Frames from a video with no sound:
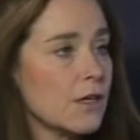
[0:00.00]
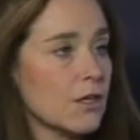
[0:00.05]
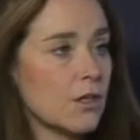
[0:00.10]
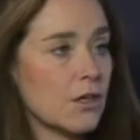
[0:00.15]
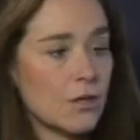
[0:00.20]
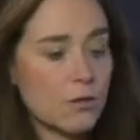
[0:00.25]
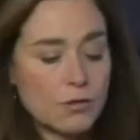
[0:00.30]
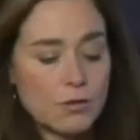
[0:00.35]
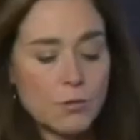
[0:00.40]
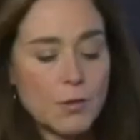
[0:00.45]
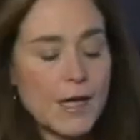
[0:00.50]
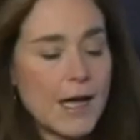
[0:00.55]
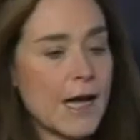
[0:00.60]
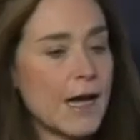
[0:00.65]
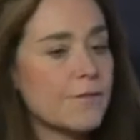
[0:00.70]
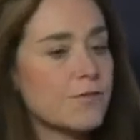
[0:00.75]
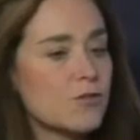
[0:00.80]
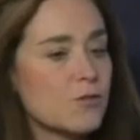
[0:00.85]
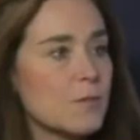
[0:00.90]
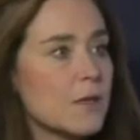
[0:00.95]
you know, do we
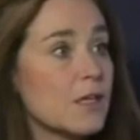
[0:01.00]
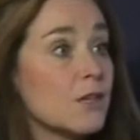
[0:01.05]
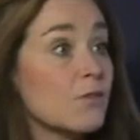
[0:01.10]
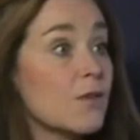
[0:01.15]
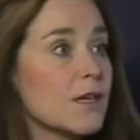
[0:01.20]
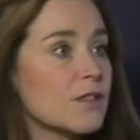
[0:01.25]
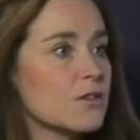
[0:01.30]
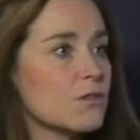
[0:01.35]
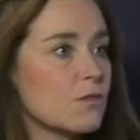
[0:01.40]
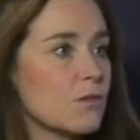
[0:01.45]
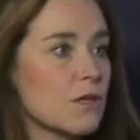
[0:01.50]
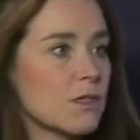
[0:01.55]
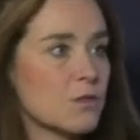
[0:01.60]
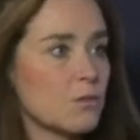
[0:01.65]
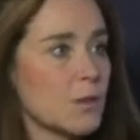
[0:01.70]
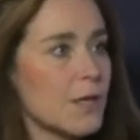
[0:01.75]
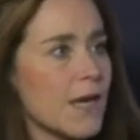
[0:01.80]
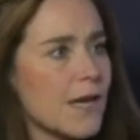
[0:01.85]
have too many restaurants?